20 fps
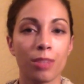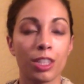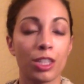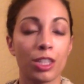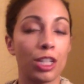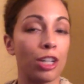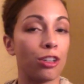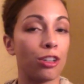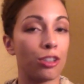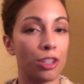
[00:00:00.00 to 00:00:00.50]

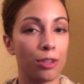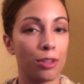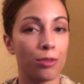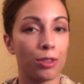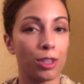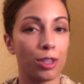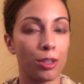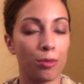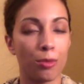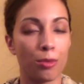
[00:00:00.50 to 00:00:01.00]
that are
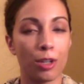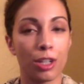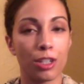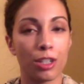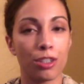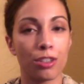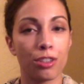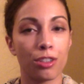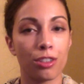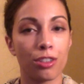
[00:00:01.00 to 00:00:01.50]
different than what
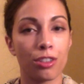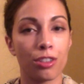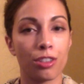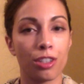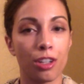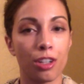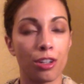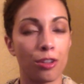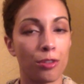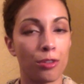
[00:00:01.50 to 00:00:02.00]

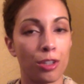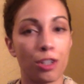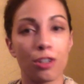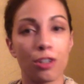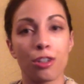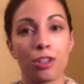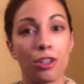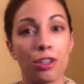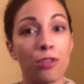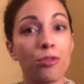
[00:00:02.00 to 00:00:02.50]

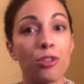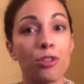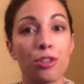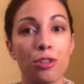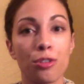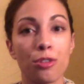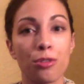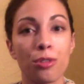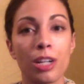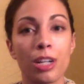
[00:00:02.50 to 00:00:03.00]
you're used
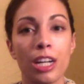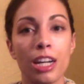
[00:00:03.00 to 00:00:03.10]
to